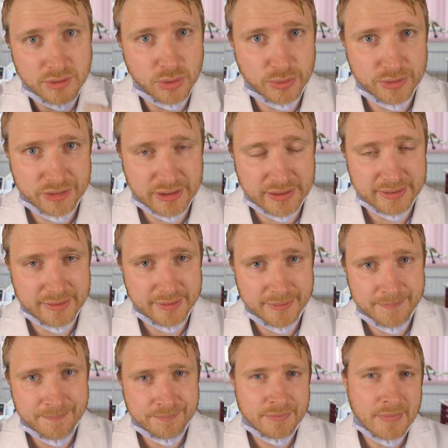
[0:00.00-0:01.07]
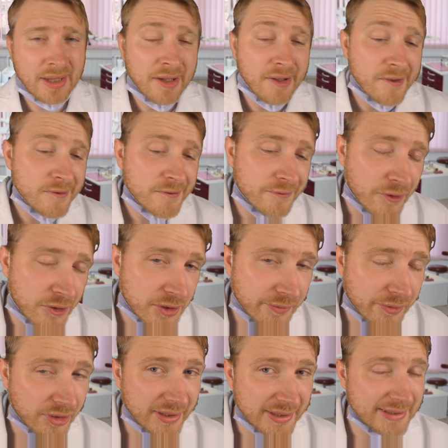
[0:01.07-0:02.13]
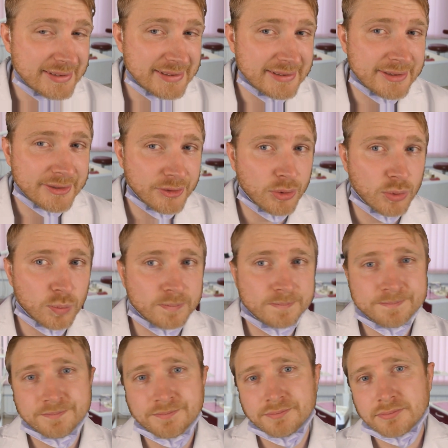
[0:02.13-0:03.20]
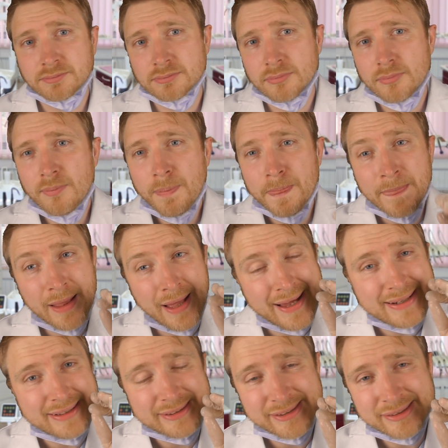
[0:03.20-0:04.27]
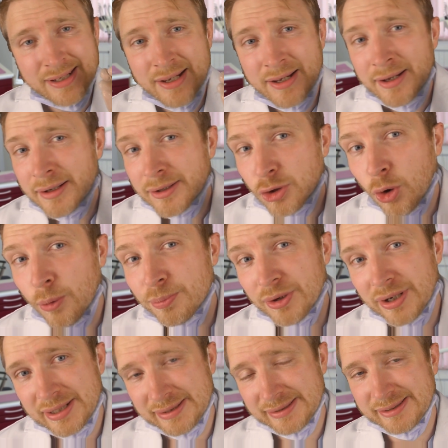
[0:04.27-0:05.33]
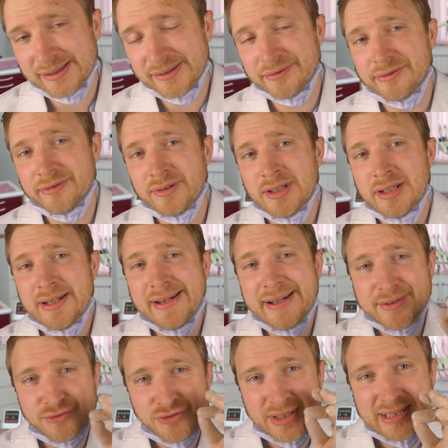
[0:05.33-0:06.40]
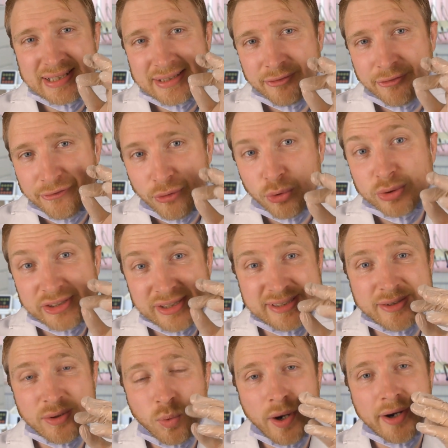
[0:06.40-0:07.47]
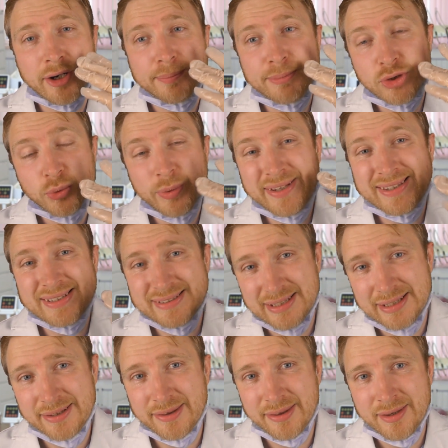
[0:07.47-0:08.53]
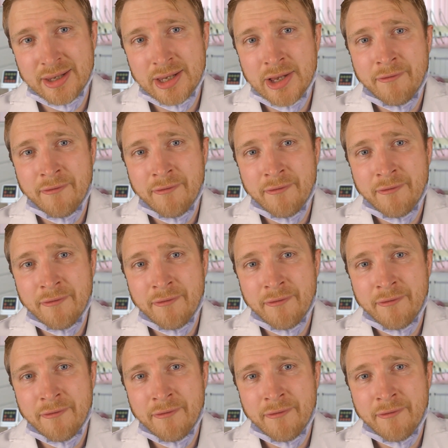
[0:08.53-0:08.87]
the lower side. It's very, very easy to do, and it's comprehensive. It really forces the wire between the teeth,